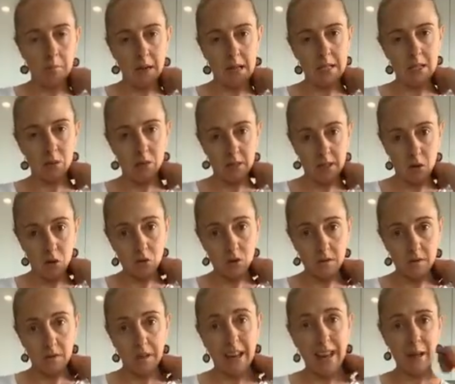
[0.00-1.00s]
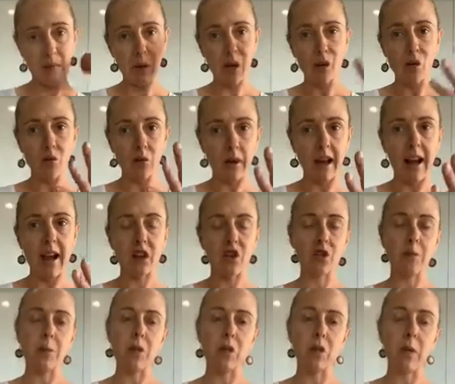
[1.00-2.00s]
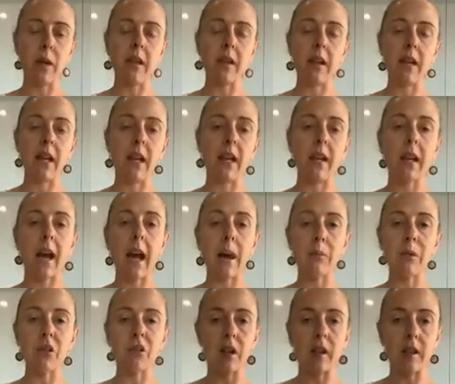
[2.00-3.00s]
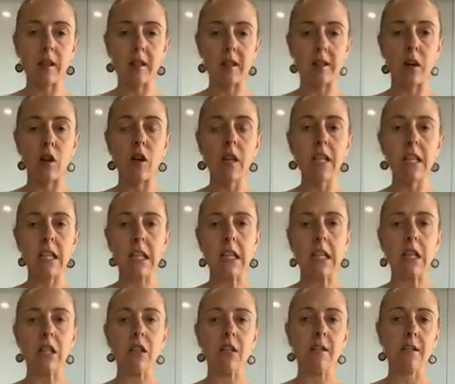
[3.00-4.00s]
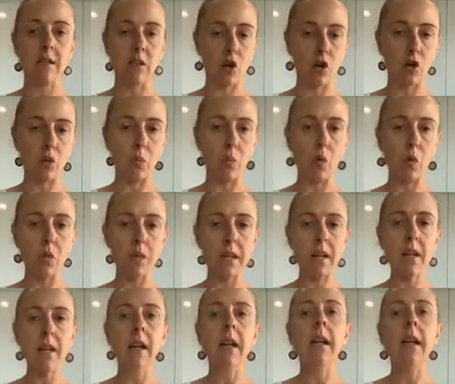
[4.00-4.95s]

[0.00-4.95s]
as a result of the chemical reaction between the carbon dioxide in the soda water